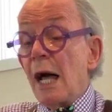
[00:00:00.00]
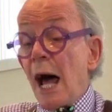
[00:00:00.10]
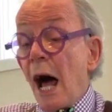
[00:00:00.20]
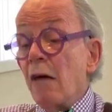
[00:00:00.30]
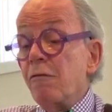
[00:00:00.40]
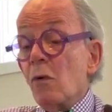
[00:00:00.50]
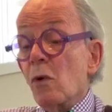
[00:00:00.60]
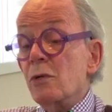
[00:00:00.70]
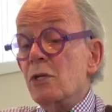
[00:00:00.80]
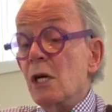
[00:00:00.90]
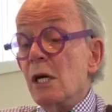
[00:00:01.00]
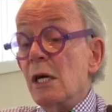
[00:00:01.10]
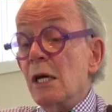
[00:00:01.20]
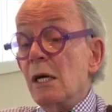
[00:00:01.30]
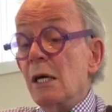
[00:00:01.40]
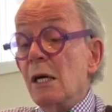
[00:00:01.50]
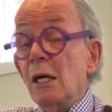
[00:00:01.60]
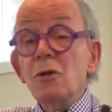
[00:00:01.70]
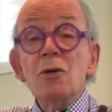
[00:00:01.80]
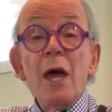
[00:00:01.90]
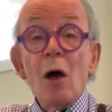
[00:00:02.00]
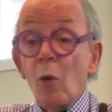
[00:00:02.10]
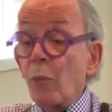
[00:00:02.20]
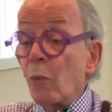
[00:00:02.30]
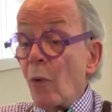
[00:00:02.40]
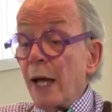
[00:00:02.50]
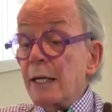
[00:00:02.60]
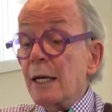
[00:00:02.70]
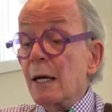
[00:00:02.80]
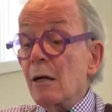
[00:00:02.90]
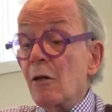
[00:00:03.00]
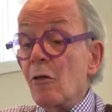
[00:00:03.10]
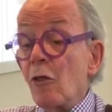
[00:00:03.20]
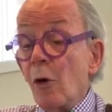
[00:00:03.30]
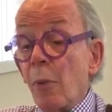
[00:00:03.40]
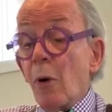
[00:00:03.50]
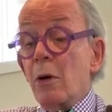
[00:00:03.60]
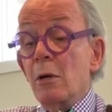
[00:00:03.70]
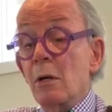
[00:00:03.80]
I force into help writing the book.